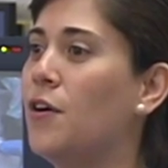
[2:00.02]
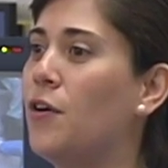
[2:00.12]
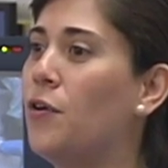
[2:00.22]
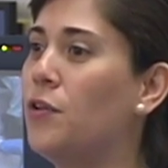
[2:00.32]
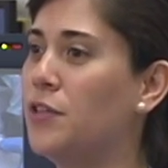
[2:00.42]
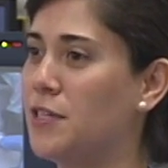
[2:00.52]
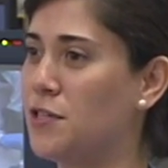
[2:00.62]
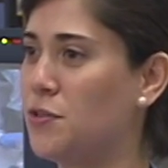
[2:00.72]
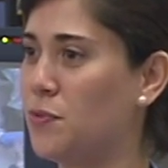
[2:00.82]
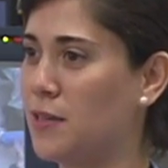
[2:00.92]
all the
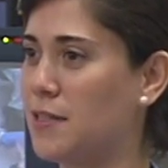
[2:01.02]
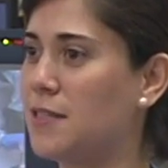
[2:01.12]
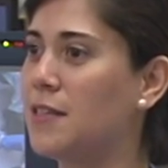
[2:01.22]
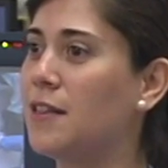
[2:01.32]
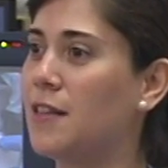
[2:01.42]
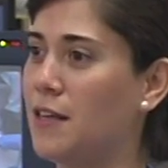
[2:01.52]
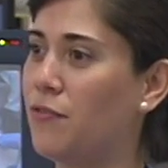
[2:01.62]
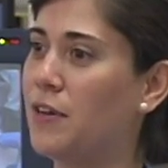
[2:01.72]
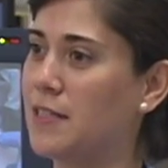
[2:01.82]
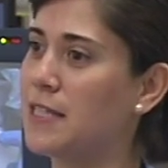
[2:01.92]
students in the
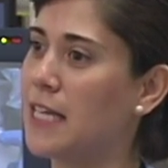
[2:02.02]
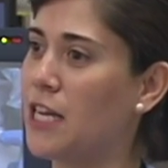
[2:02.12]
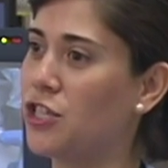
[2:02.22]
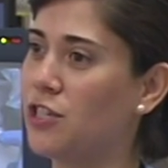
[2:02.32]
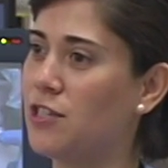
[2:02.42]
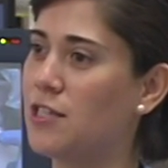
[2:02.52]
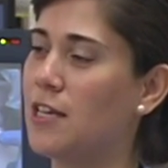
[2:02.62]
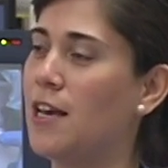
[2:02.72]
different stations